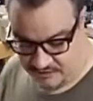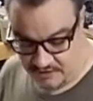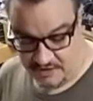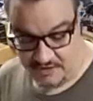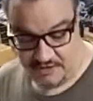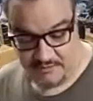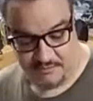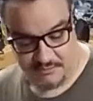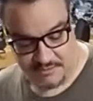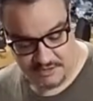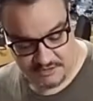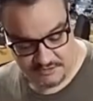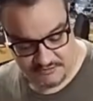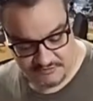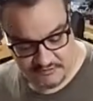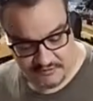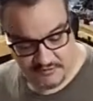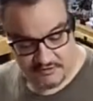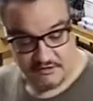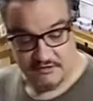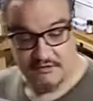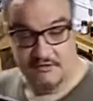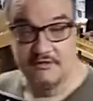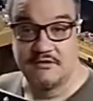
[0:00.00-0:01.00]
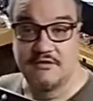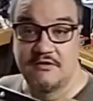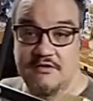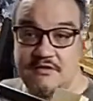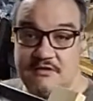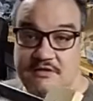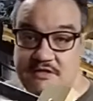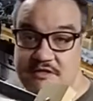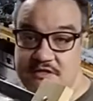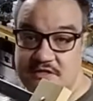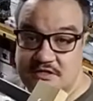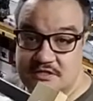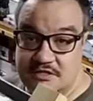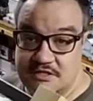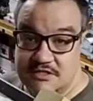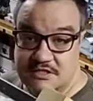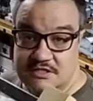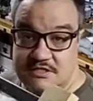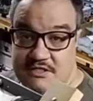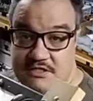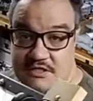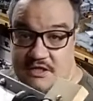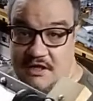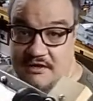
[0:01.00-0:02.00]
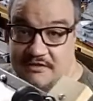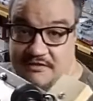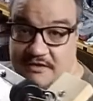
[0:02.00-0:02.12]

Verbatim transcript: on, but uh, got